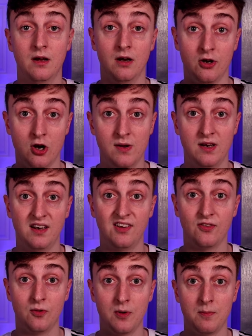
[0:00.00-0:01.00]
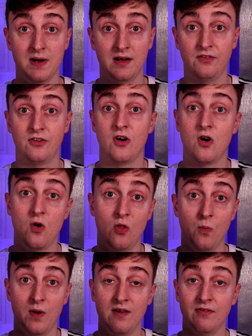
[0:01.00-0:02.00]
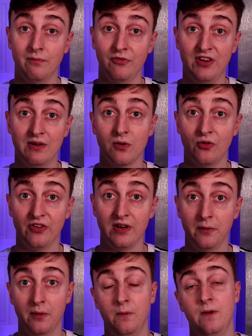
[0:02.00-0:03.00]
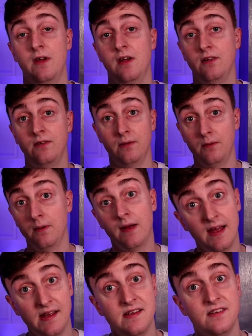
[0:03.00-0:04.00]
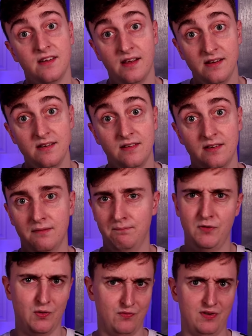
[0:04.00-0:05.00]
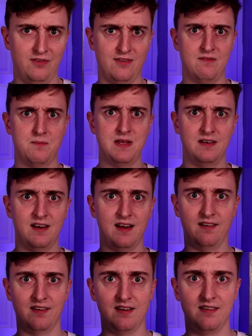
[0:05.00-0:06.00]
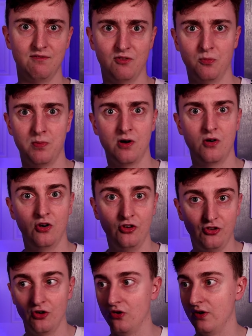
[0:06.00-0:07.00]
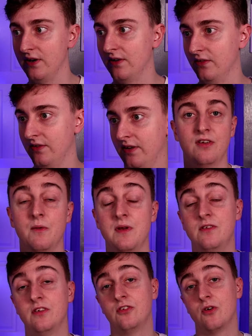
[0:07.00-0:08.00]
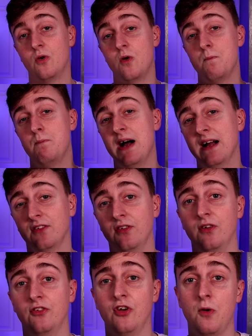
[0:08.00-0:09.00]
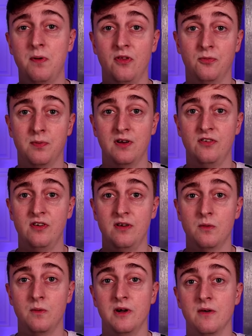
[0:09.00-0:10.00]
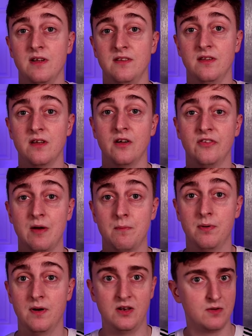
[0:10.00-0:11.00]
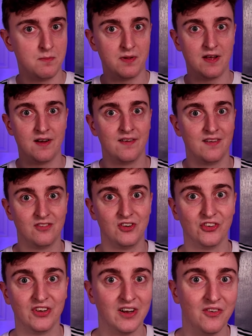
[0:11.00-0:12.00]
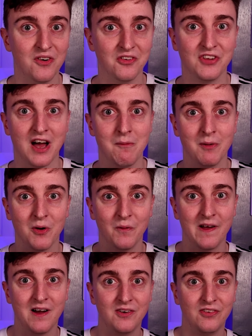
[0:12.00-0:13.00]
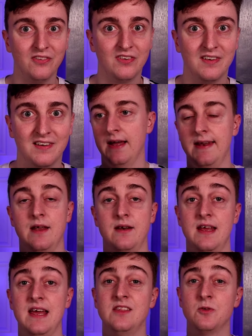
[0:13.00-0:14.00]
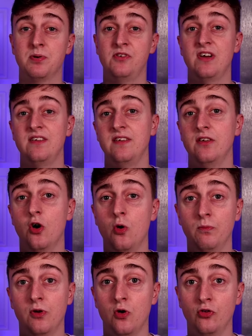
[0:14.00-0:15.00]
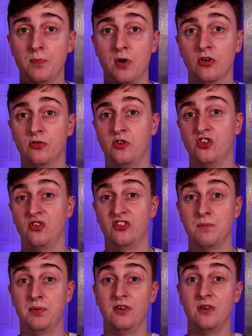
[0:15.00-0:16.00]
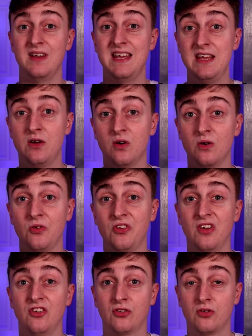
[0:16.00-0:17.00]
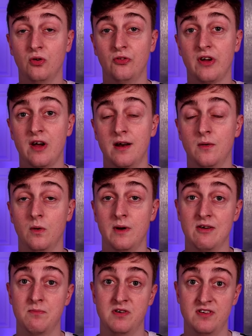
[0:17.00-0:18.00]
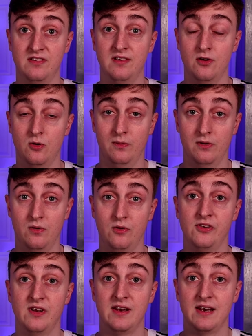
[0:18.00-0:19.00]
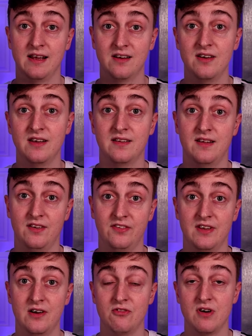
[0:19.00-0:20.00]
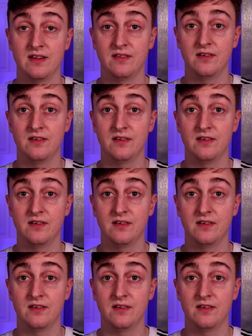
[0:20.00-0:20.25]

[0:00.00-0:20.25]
occurring in this football match all the way from 0 0 to 8 8. Don't think there's ever been an 8-8 in football. Surely not. So now we need to scroll back to the top of the spreadsheet where we created our template. Do you remember that? It feels like a long time ago now, doesn't it? And then in the projected home goals box, to simply do equals, scroll down where we have projected home goals and click that cell right